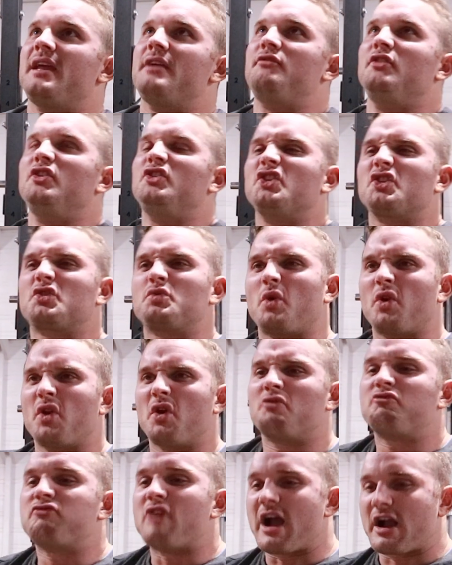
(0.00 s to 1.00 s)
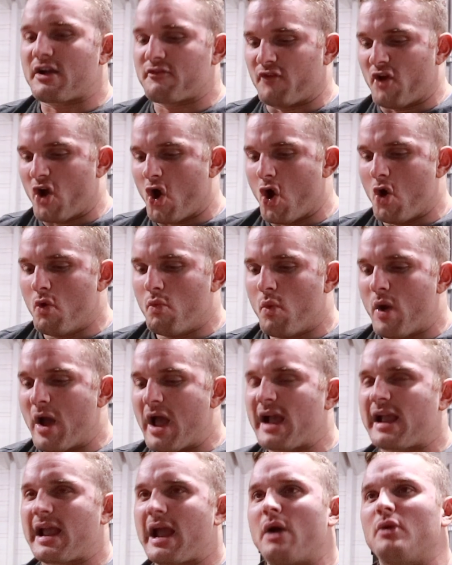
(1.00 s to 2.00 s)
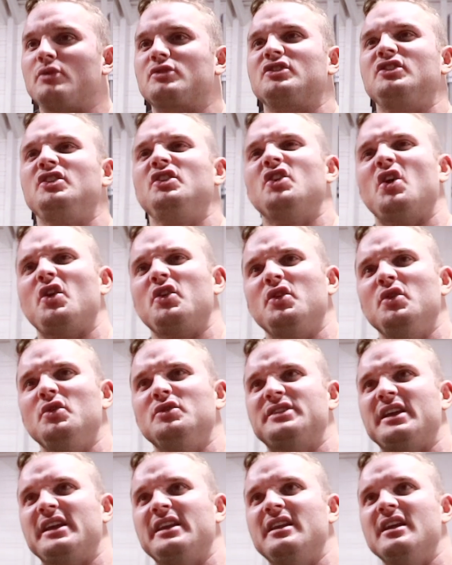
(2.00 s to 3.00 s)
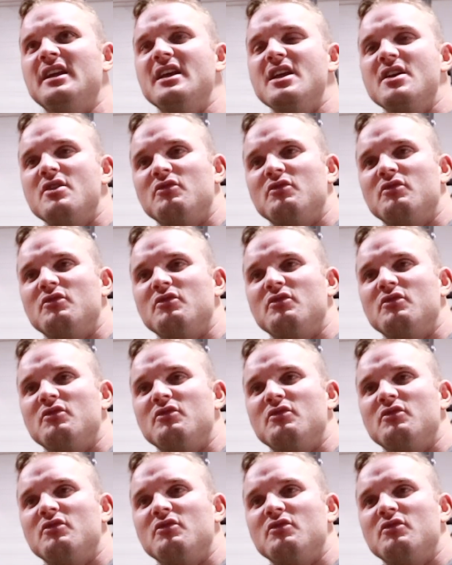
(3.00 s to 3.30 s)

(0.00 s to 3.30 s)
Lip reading: if you just want a rack for home workouts and you're not using